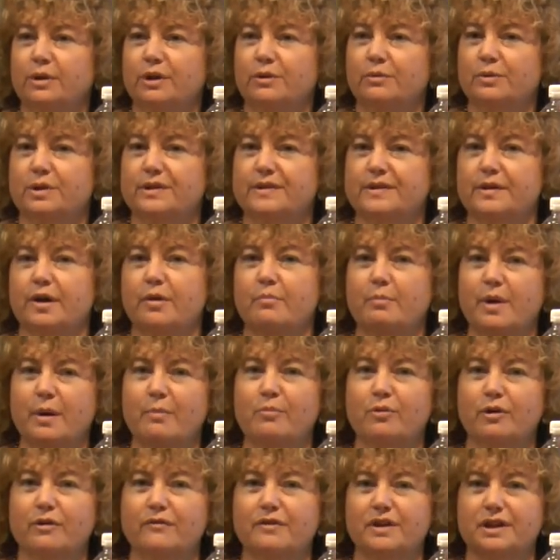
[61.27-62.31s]
He was a
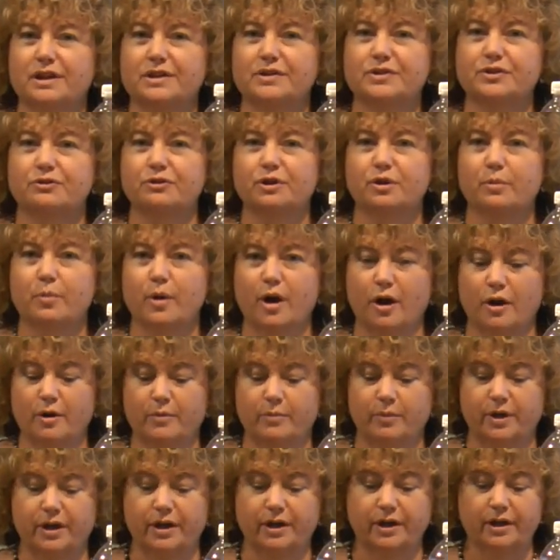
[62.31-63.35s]
member of the history
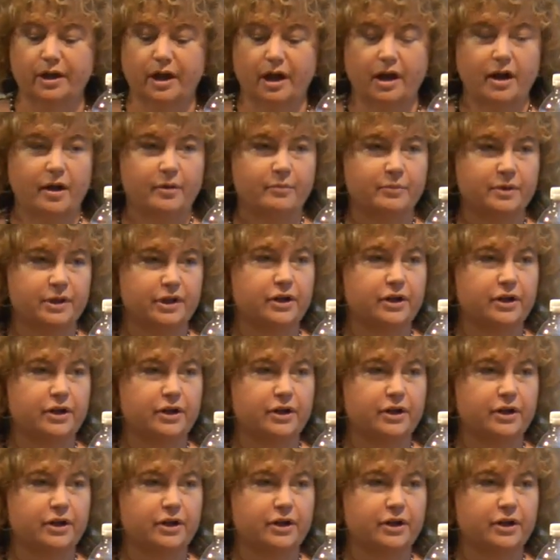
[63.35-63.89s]
department um,